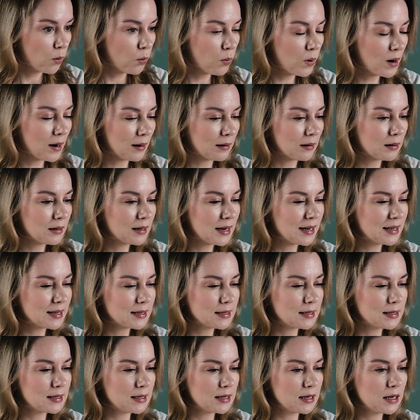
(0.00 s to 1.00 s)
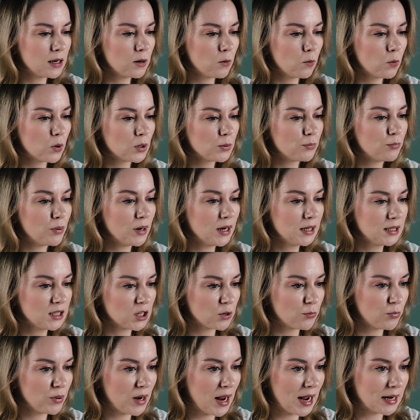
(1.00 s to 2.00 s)
Well, let us see what
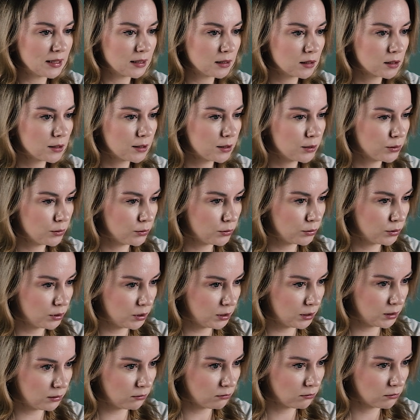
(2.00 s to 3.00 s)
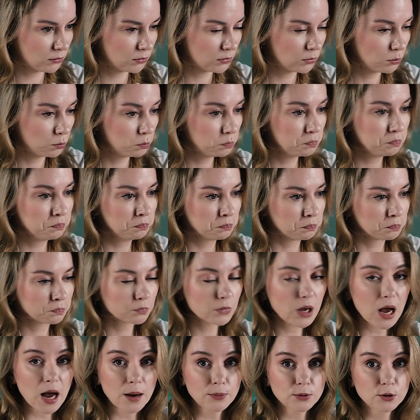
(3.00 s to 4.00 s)
basic plan includes. Hmm,
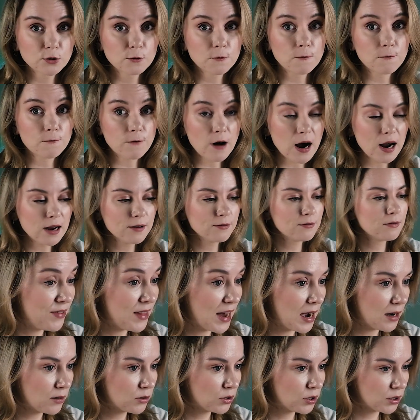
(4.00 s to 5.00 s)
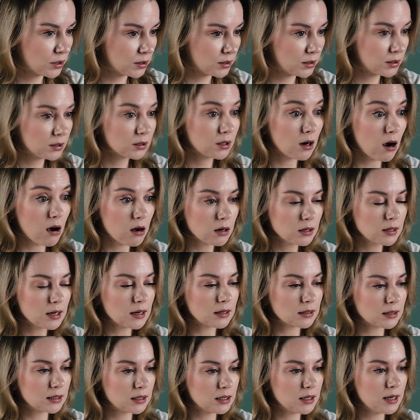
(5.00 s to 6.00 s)
up to five thousand
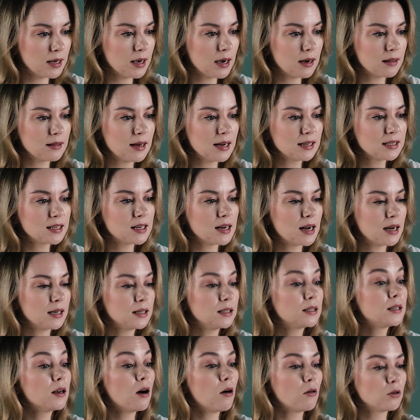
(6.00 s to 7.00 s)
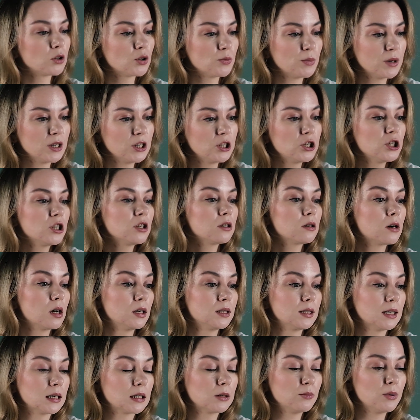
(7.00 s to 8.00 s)
contacts. Yeah, that's nice. Automation,
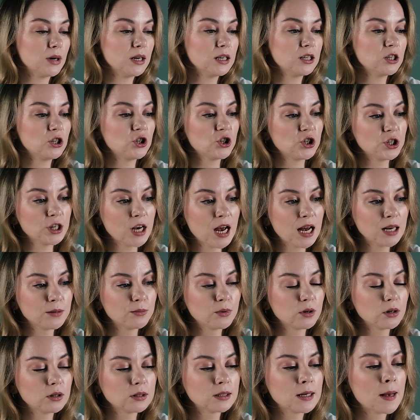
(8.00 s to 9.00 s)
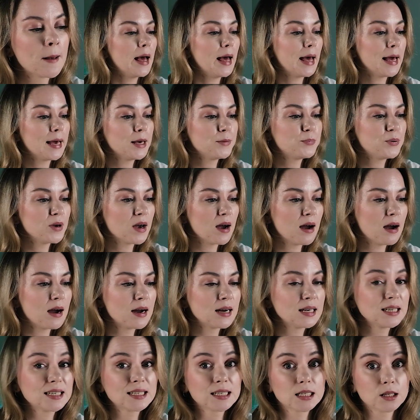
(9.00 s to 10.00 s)
contact-based, chatbot, A P
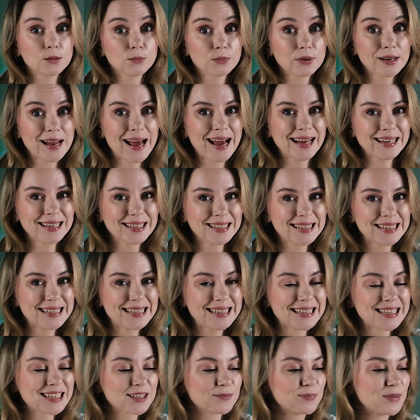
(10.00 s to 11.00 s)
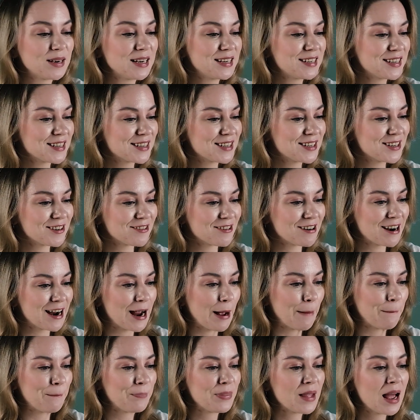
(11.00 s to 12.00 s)
Is, simple analytics, basic C R
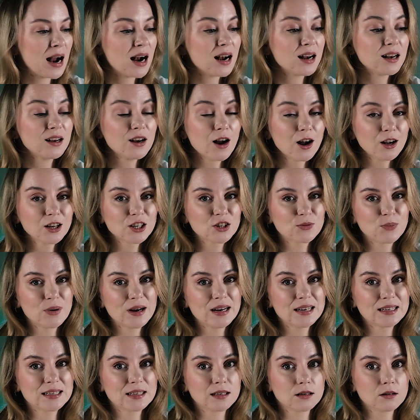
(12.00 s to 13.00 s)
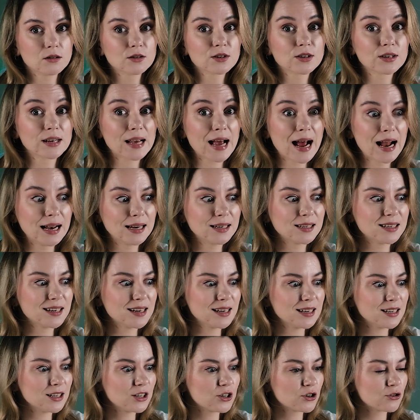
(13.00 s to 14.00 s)
M, knowledge base, and also calendar
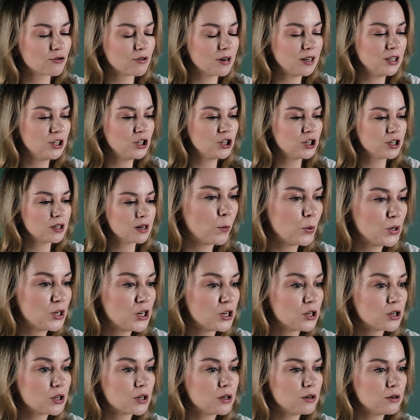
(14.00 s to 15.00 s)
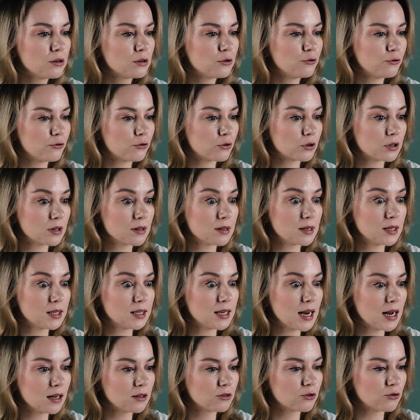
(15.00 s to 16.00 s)
integration, which is good for the
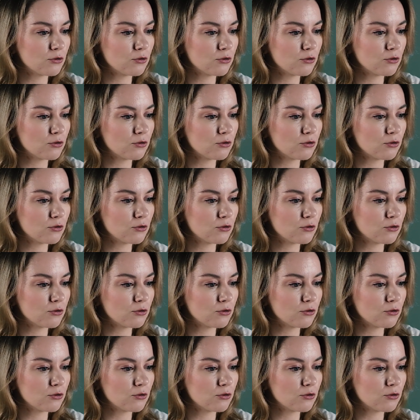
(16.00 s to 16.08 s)
sales